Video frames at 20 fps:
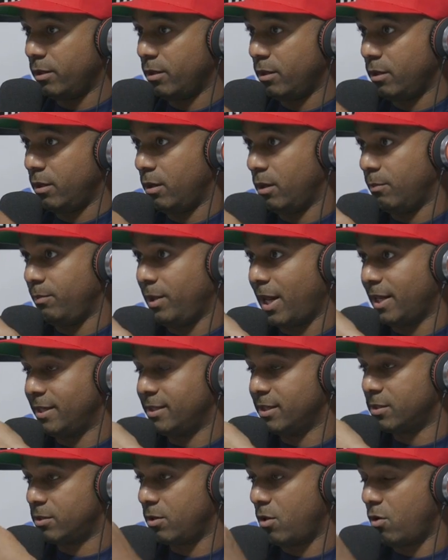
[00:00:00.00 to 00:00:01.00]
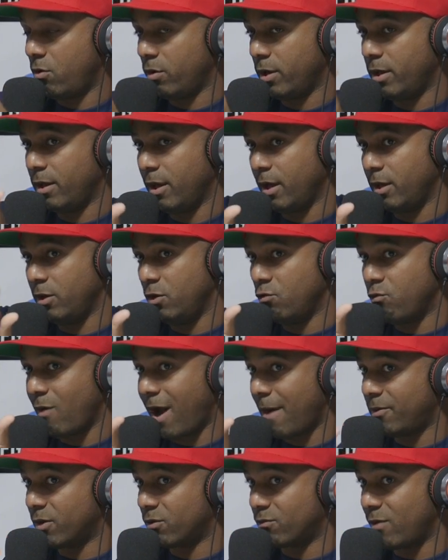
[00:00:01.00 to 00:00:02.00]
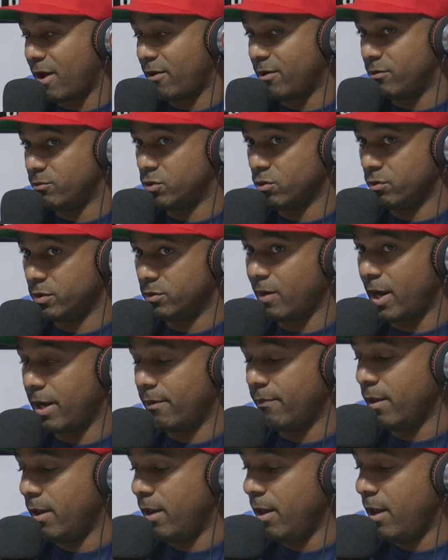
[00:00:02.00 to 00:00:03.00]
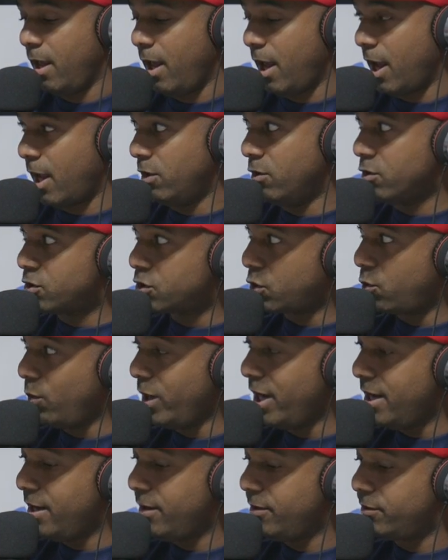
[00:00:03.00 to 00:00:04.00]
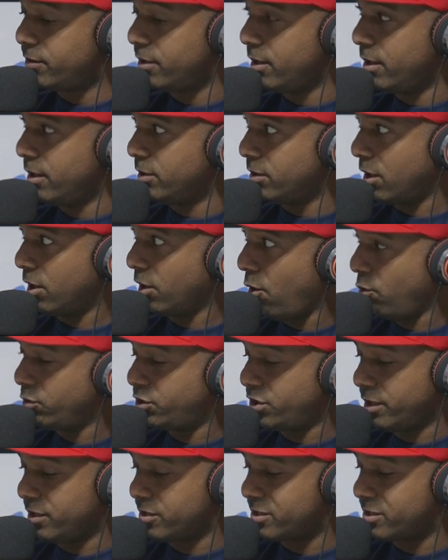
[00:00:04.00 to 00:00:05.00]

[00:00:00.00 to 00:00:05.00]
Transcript: it, be like this long, and you wrap it around them joints, right? And you squeeze the lotion